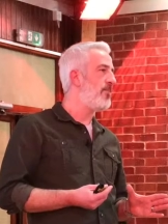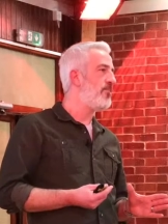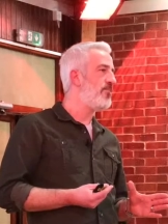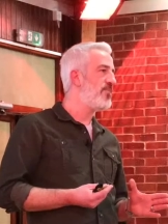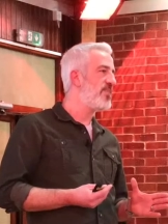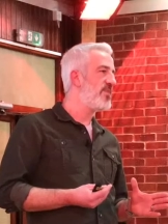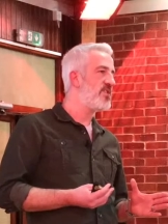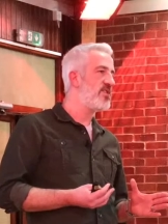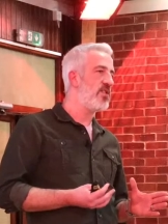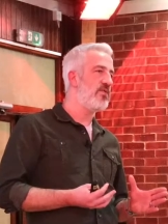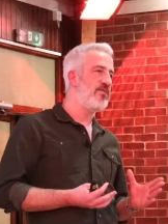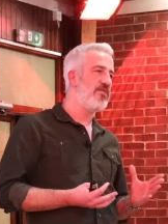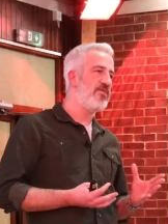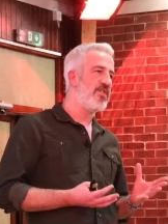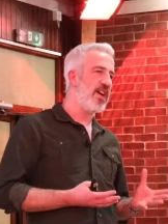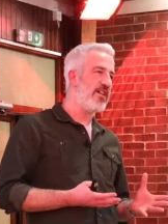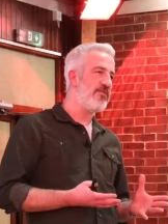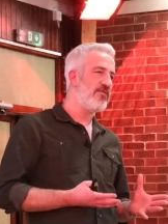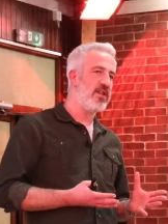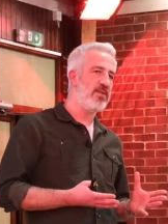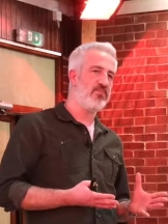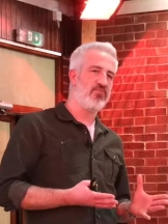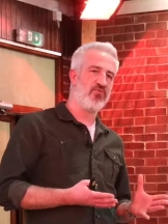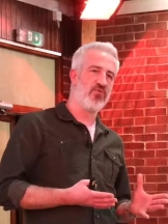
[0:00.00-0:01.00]
So
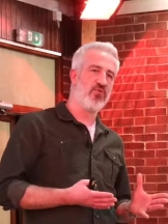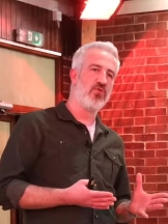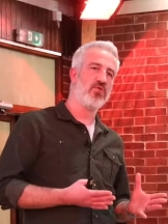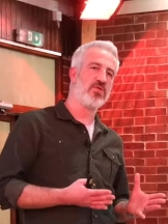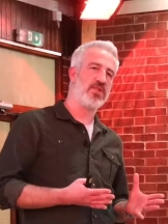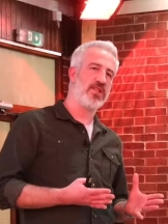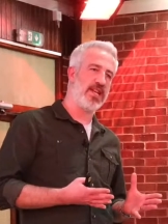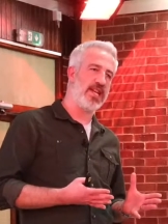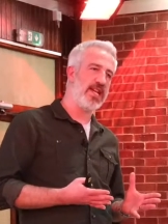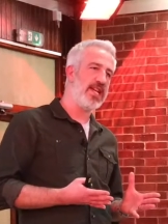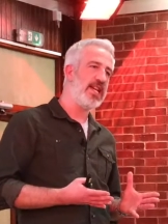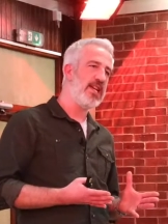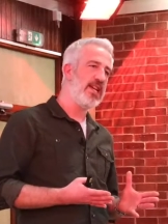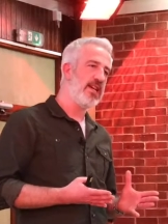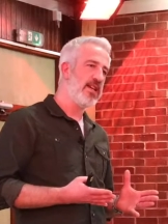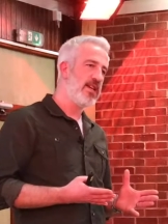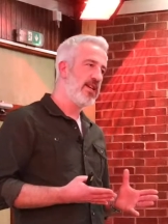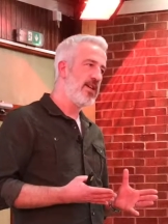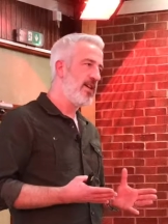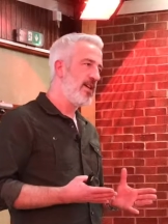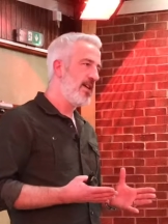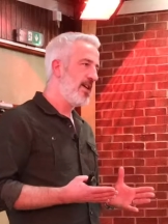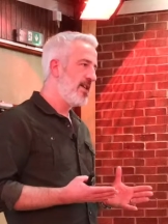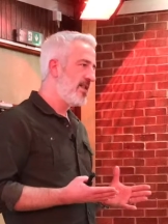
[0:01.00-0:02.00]
very broadly,
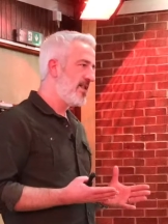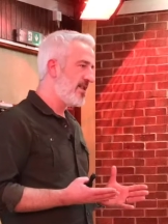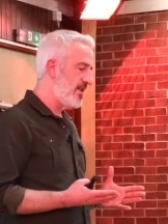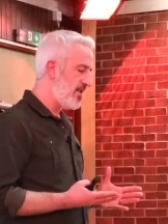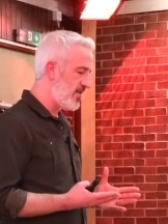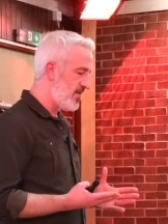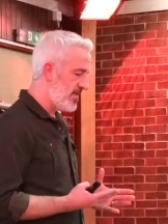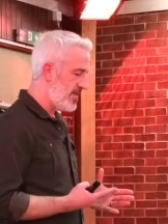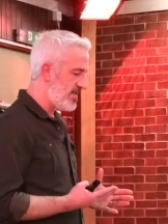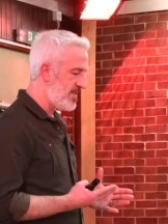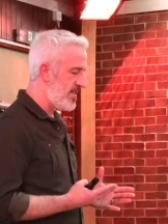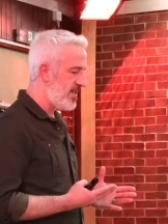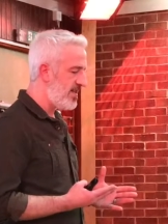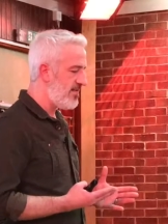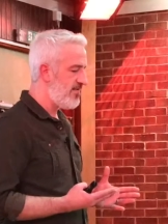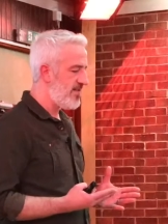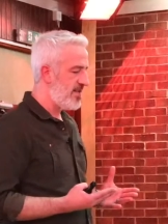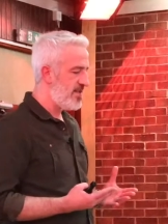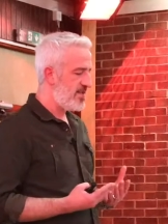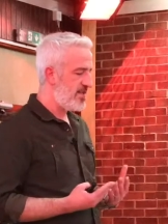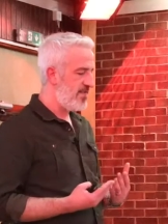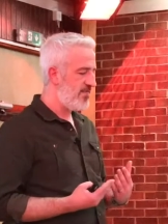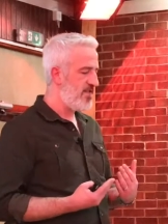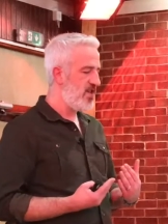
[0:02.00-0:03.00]
the idea
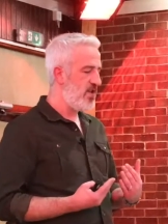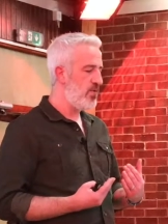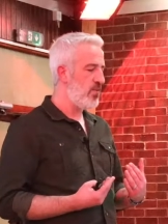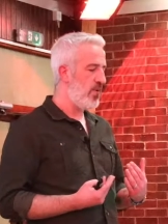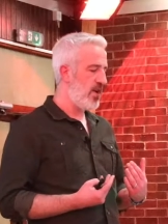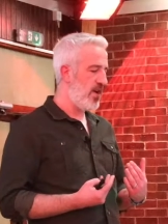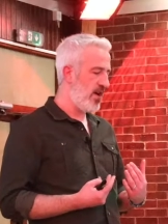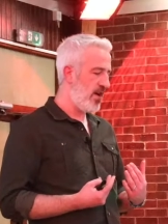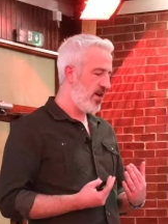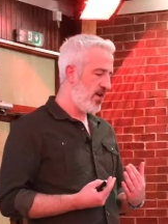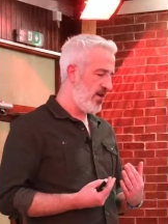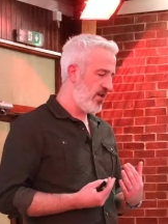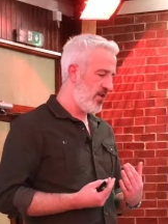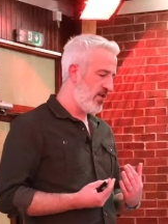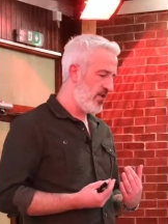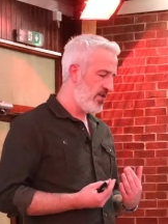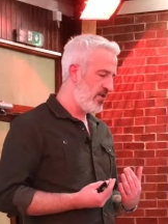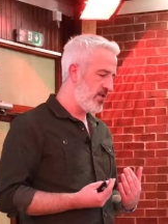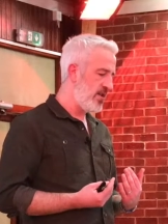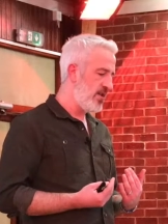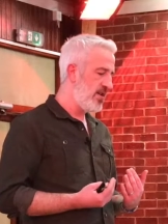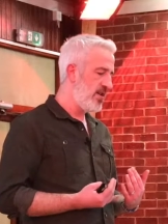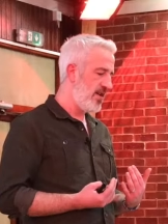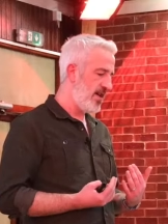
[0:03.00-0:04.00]
is if you
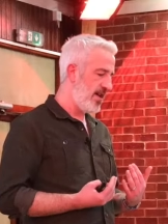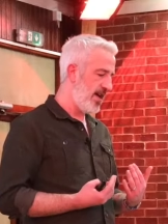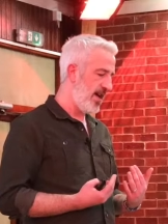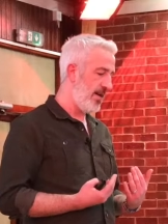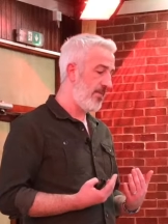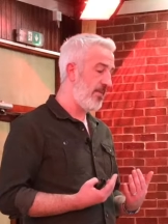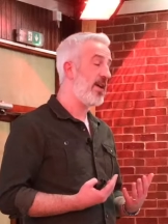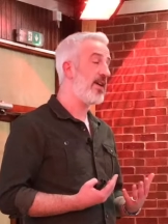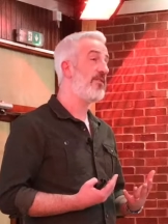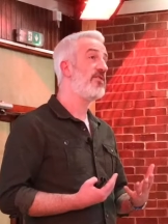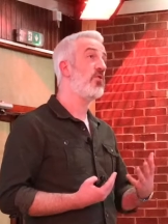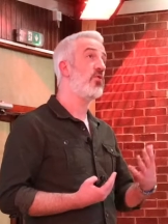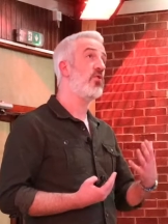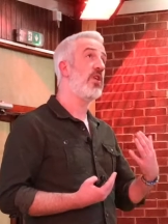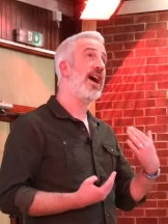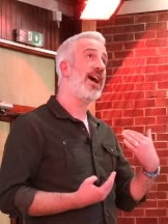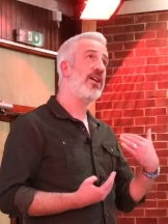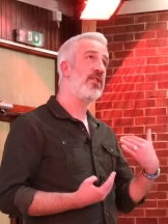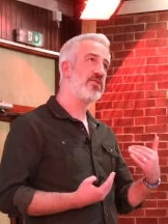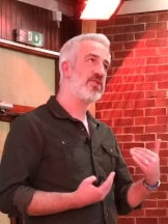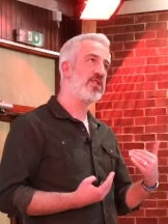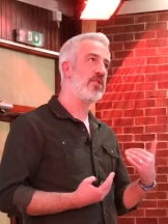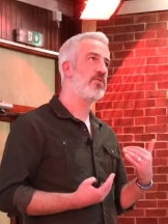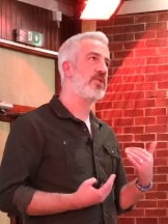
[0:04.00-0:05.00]
earn, if your
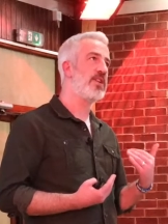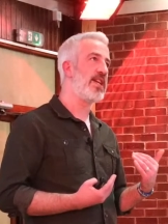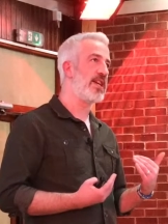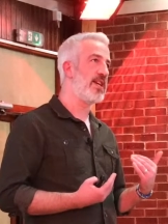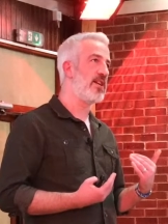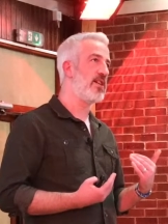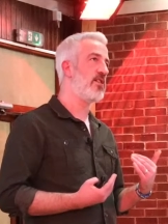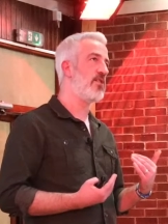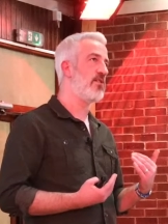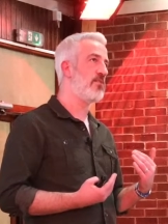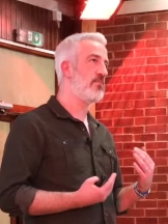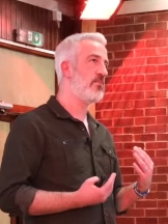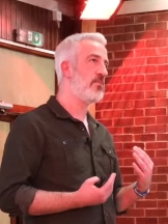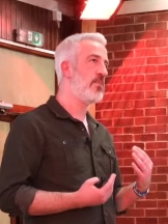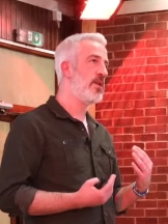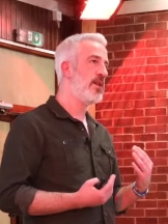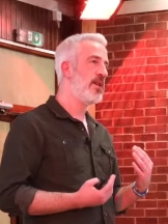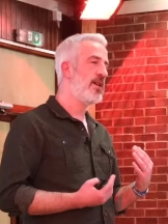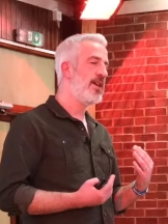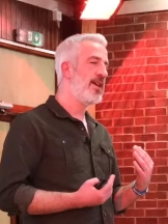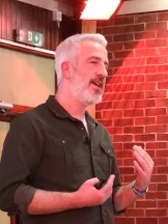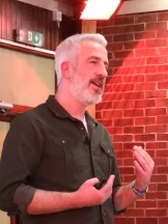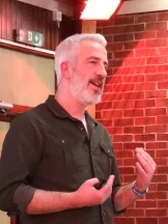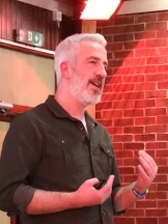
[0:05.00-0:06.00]
household income
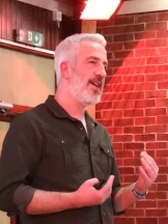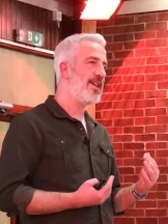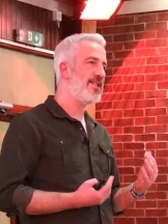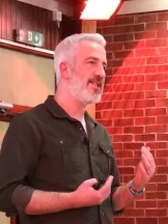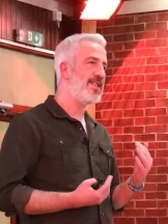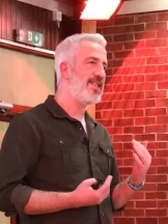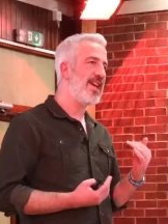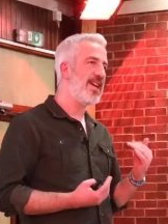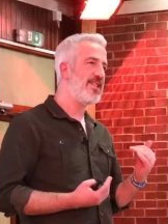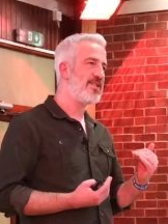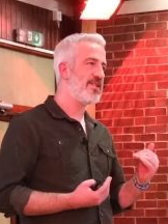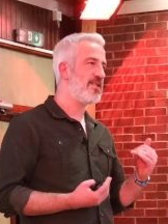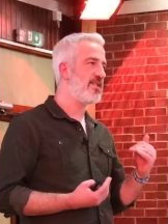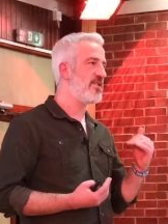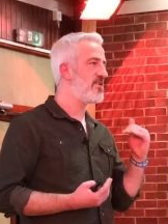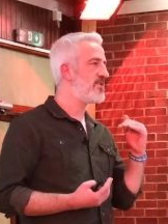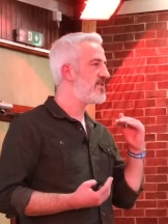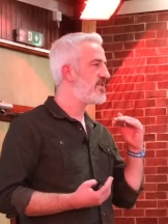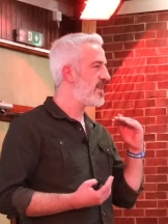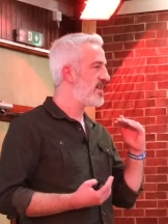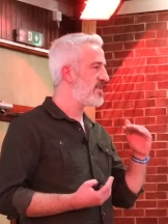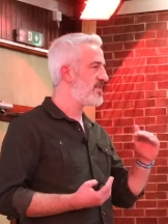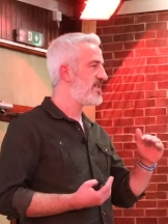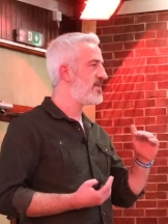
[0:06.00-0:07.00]
is less than
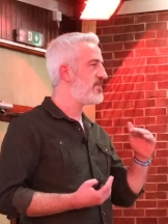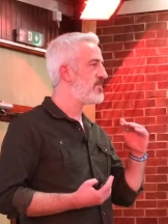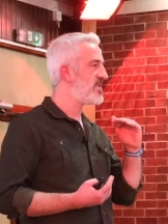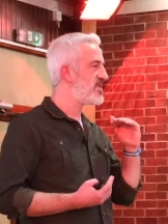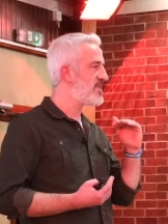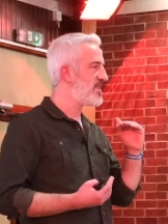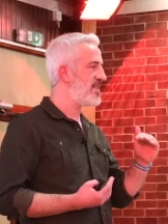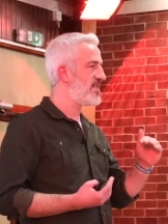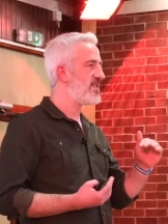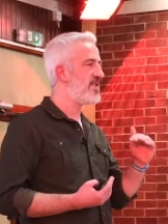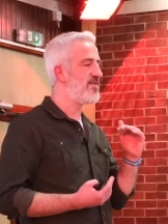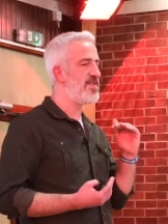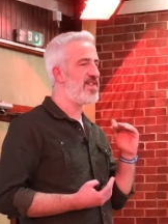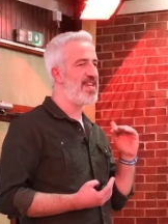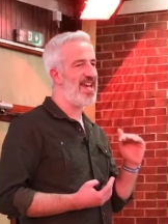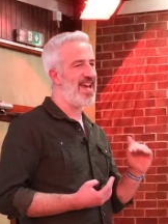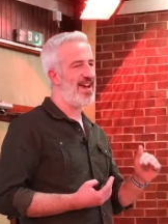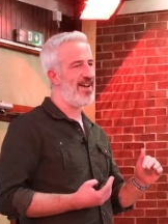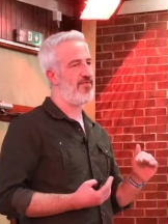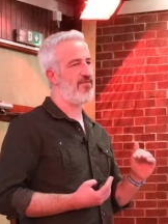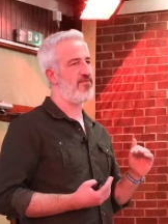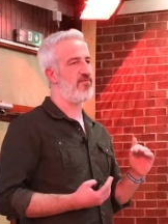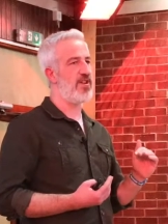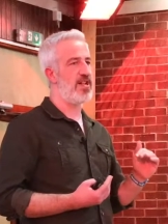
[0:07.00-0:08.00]
60% of the
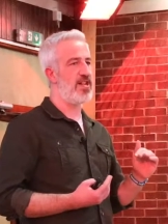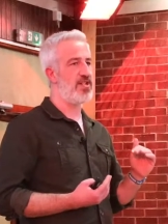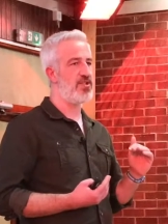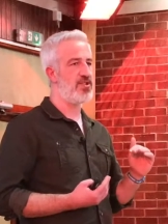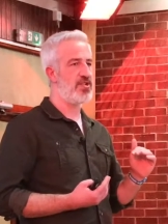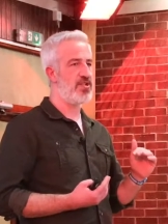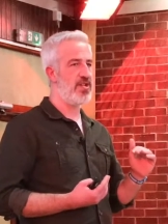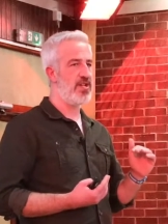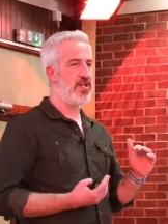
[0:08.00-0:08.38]
average,